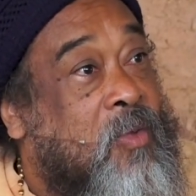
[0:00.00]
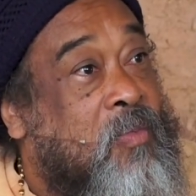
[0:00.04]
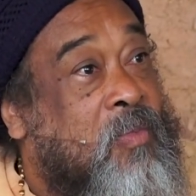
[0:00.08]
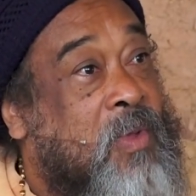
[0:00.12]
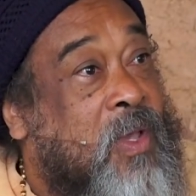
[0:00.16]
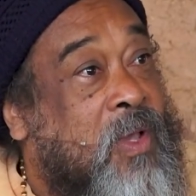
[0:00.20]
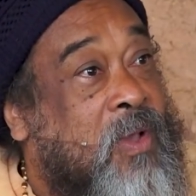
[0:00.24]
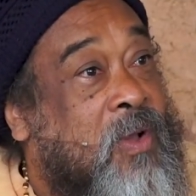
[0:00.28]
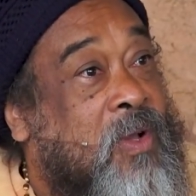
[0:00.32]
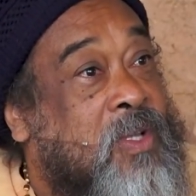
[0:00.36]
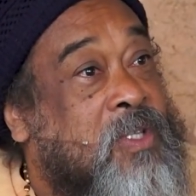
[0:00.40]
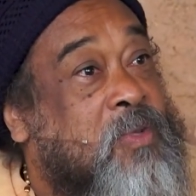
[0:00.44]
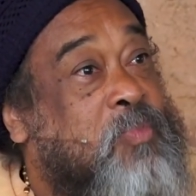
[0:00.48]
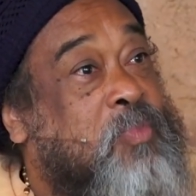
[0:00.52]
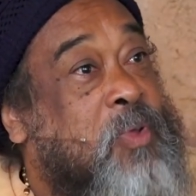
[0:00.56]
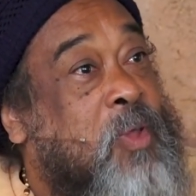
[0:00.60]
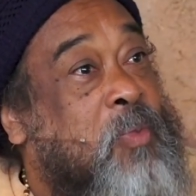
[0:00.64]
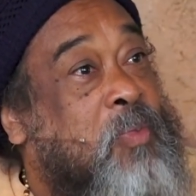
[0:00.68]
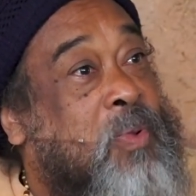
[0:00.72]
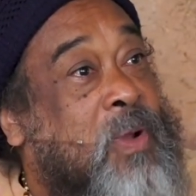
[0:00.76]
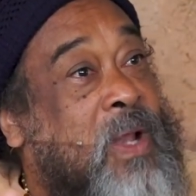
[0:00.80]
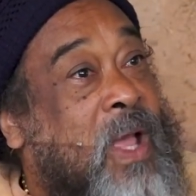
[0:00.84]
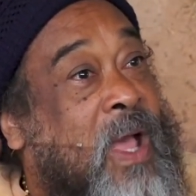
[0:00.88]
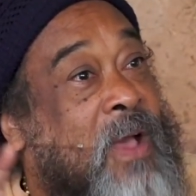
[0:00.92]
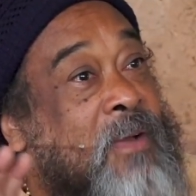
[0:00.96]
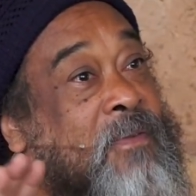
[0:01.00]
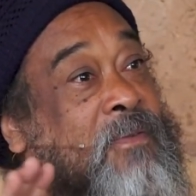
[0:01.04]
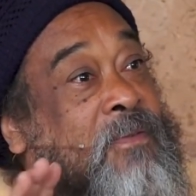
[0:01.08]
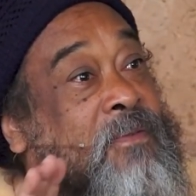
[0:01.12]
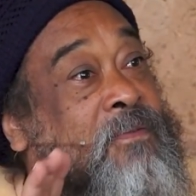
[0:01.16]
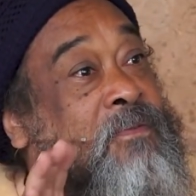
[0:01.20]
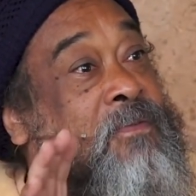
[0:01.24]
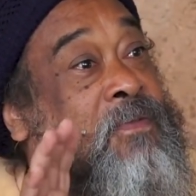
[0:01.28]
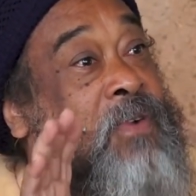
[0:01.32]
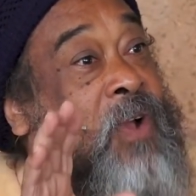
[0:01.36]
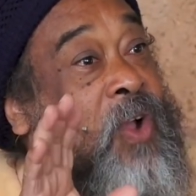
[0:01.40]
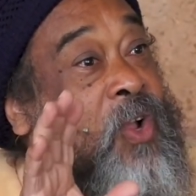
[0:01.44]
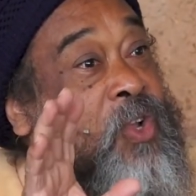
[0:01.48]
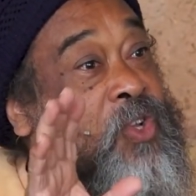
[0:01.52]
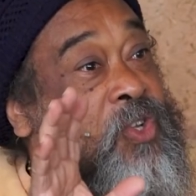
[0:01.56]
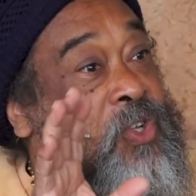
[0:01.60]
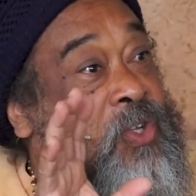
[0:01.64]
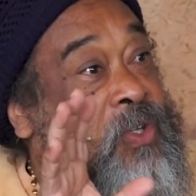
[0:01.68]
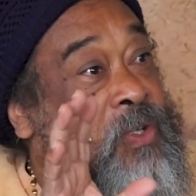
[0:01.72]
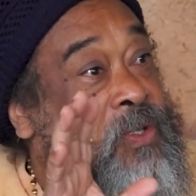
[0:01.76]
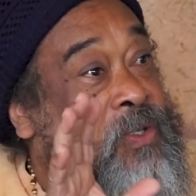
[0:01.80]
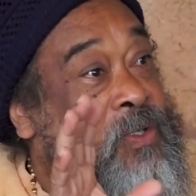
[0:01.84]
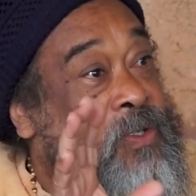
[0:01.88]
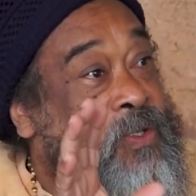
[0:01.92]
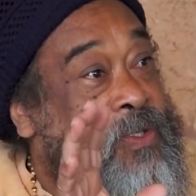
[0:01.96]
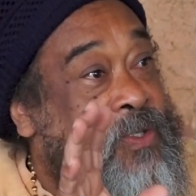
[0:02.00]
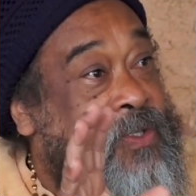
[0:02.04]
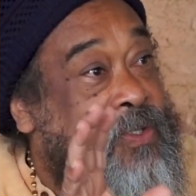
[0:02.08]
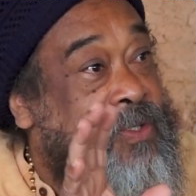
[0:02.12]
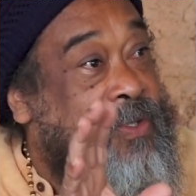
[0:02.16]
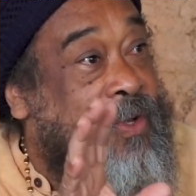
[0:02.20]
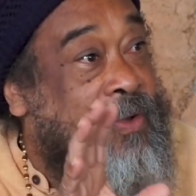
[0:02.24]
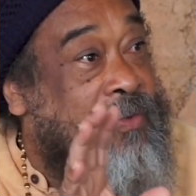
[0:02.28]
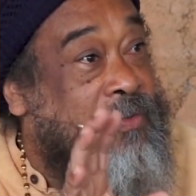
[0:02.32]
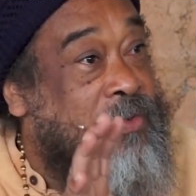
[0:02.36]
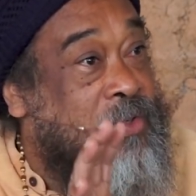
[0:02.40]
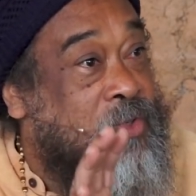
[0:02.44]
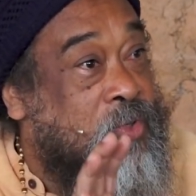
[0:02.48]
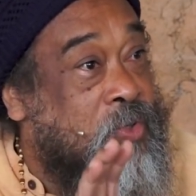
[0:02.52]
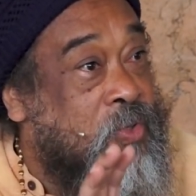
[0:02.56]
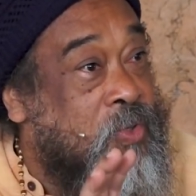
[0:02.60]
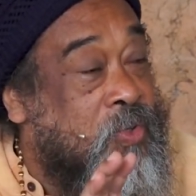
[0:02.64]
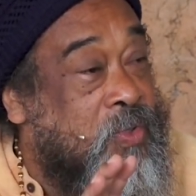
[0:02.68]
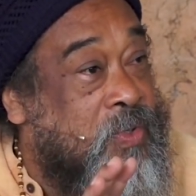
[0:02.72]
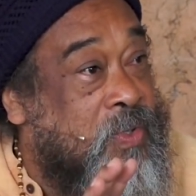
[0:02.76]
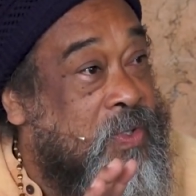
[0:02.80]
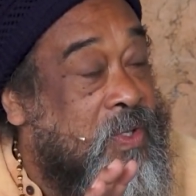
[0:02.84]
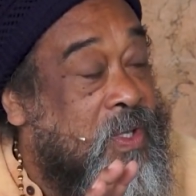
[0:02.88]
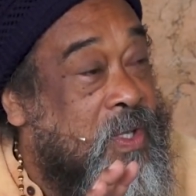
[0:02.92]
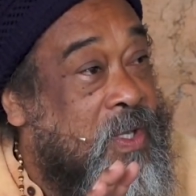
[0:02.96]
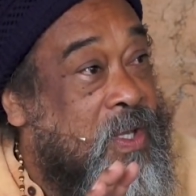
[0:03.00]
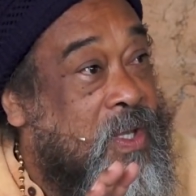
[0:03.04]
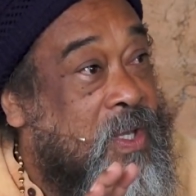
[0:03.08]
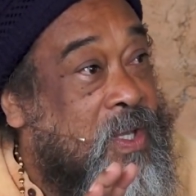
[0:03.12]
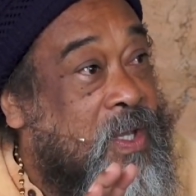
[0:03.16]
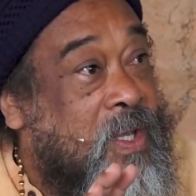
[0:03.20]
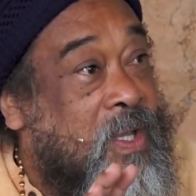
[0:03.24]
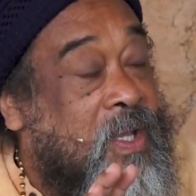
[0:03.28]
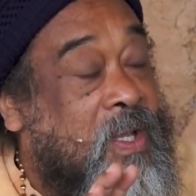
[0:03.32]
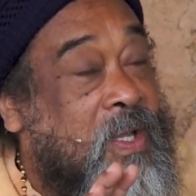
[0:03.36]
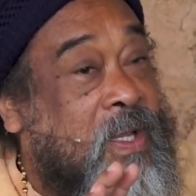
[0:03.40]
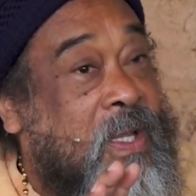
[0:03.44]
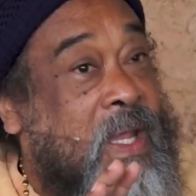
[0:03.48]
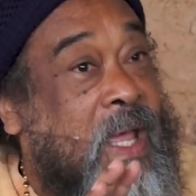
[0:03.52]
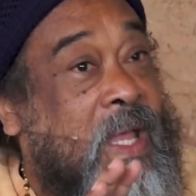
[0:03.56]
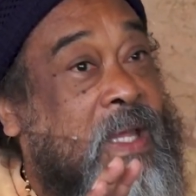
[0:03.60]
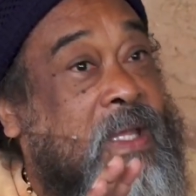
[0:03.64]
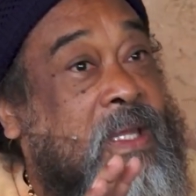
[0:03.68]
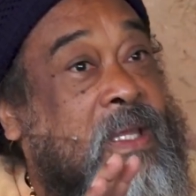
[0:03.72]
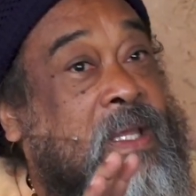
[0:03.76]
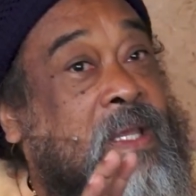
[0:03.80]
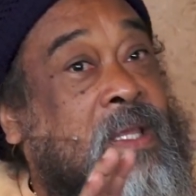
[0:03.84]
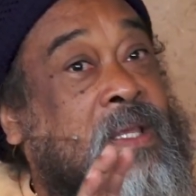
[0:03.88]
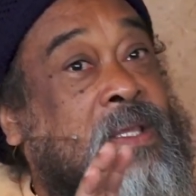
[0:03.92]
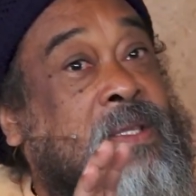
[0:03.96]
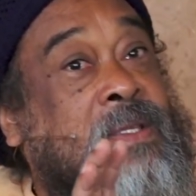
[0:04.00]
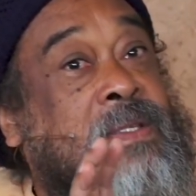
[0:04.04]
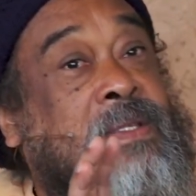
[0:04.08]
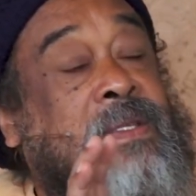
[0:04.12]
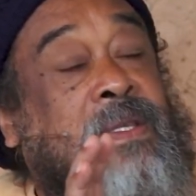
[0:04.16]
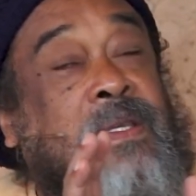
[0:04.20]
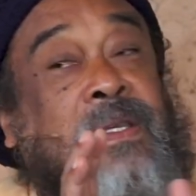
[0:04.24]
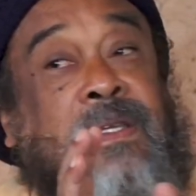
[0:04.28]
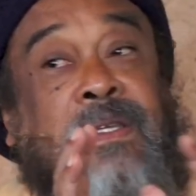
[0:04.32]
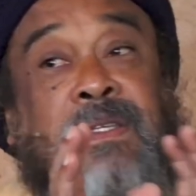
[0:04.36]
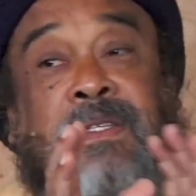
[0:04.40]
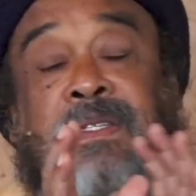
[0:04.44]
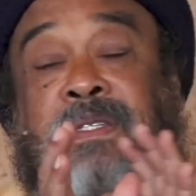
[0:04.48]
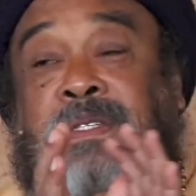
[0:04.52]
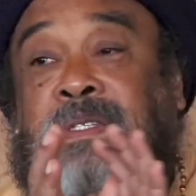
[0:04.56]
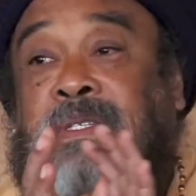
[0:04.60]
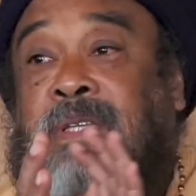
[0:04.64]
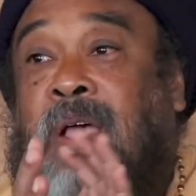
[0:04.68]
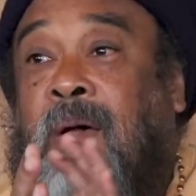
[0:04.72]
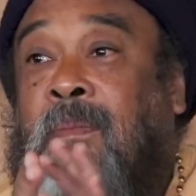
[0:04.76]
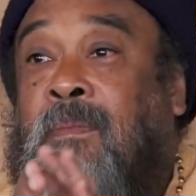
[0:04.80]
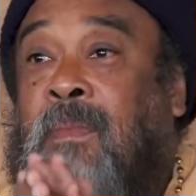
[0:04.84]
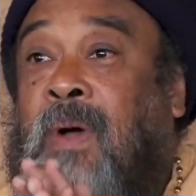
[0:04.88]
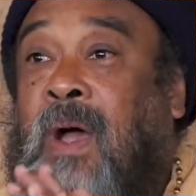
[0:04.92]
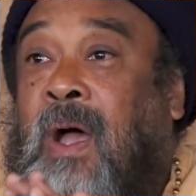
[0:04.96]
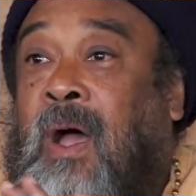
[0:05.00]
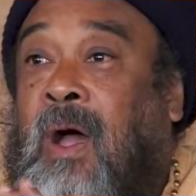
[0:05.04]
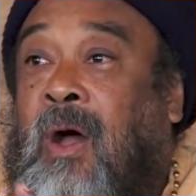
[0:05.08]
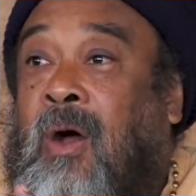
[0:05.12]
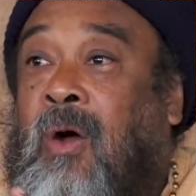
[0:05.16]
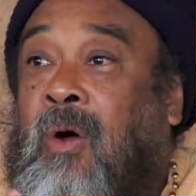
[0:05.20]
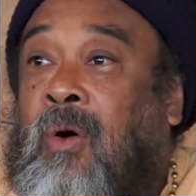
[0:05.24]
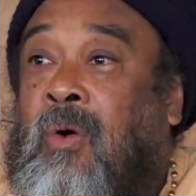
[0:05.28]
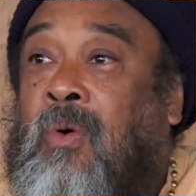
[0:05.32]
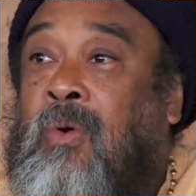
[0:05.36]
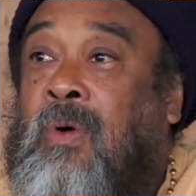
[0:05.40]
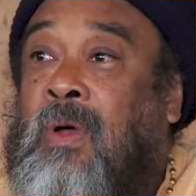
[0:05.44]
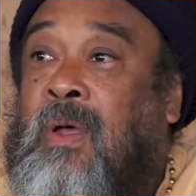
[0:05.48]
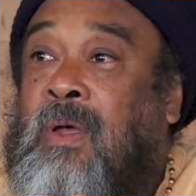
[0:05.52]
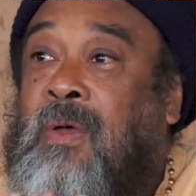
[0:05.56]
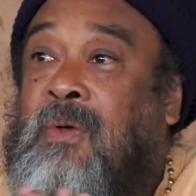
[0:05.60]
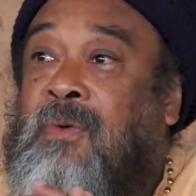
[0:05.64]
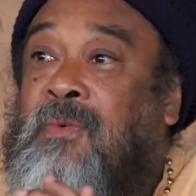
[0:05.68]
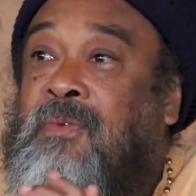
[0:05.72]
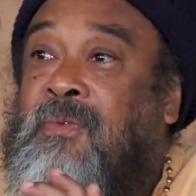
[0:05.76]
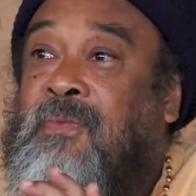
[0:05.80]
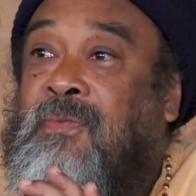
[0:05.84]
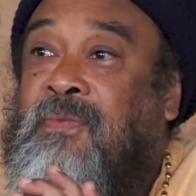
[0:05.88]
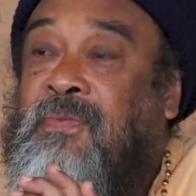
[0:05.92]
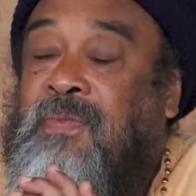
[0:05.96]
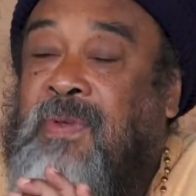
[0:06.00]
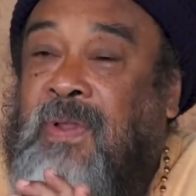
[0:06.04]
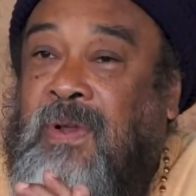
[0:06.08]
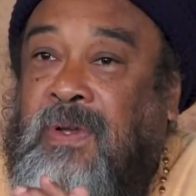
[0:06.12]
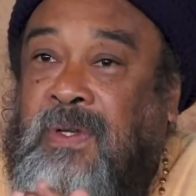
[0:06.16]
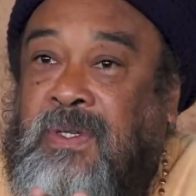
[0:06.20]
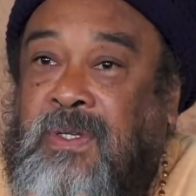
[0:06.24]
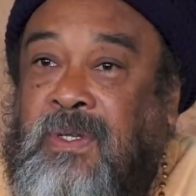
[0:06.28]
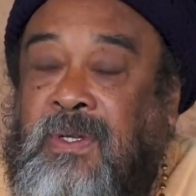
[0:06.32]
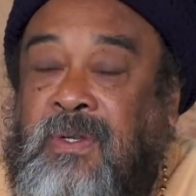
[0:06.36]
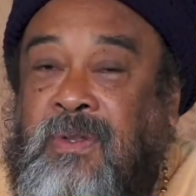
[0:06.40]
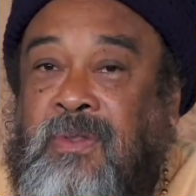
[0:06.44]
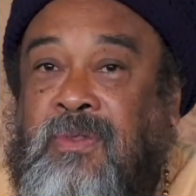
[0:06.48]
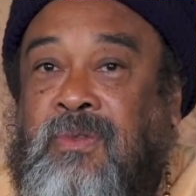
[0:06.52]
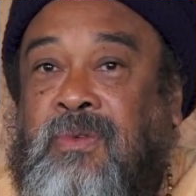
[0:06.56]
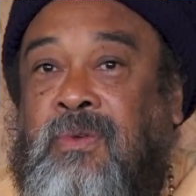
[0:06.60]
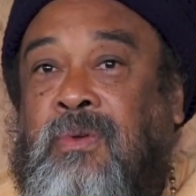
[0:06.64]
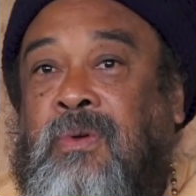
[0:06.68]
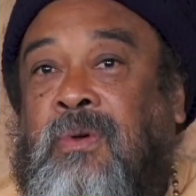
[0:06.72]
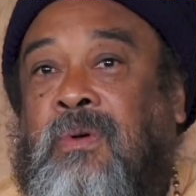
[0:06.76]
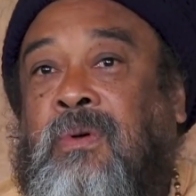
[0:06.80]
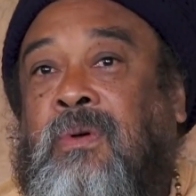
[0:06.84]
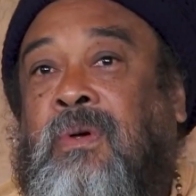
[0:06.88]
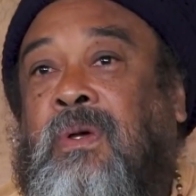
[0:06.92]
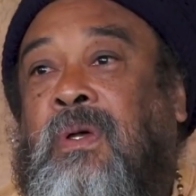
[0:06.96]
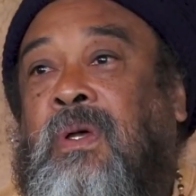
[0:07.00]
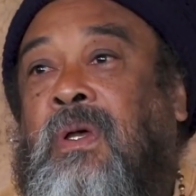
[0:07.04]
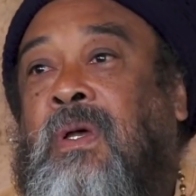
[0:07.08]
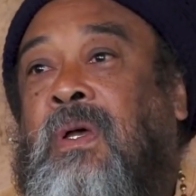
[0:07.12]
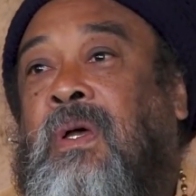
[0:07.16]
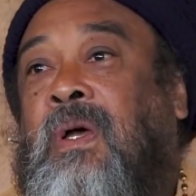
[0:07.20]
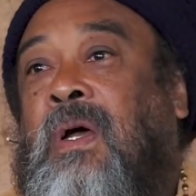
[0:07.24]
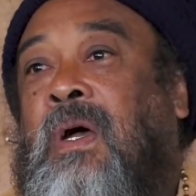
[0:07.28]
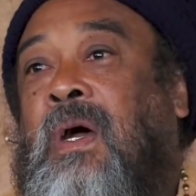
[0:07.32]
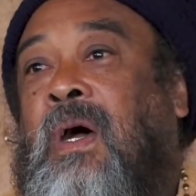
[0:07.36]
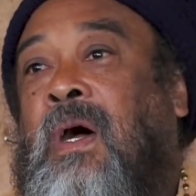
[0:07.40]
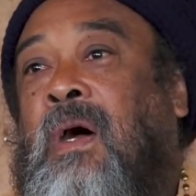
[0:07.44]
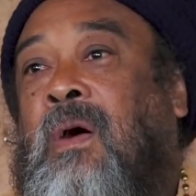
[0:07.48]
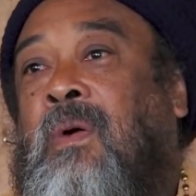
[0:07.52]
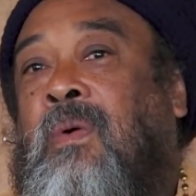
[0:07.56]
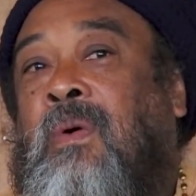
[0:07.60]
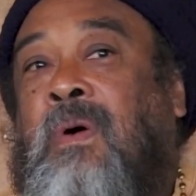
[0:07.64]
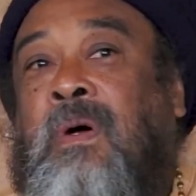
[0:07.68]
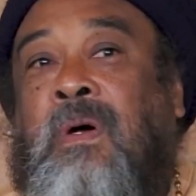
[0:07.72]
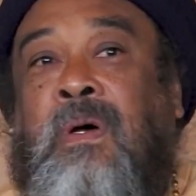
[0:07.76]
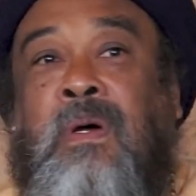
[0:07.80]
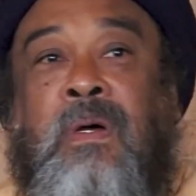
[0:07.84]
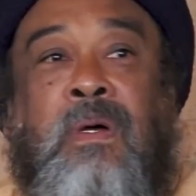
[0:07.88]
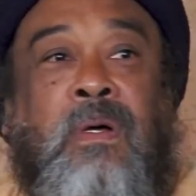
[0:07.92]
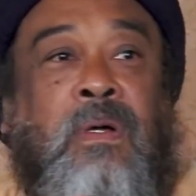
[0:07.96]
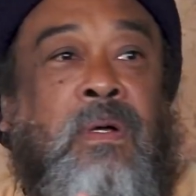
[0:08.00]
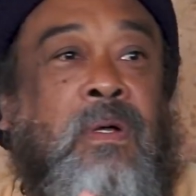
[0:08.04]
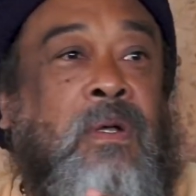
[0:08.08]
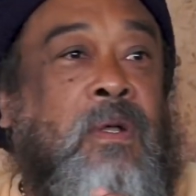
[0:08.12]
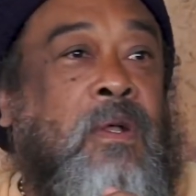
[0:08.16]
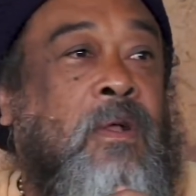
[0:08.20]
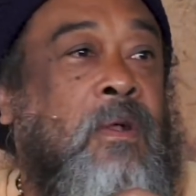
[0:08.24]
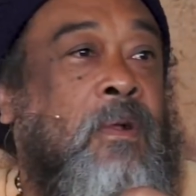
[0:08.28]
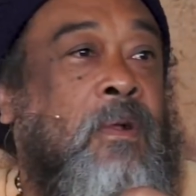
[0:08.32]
because people have versions of truth that is somehow filtered through our